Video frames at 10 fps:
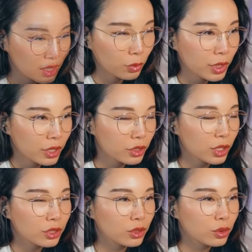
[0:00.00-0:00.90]
We can
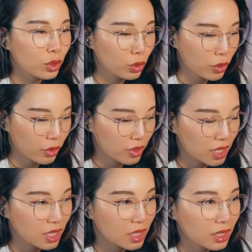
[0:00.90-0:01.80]
try to do all
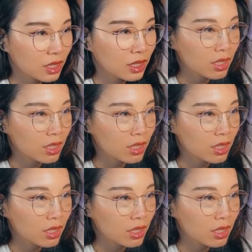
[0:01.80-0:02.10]
three.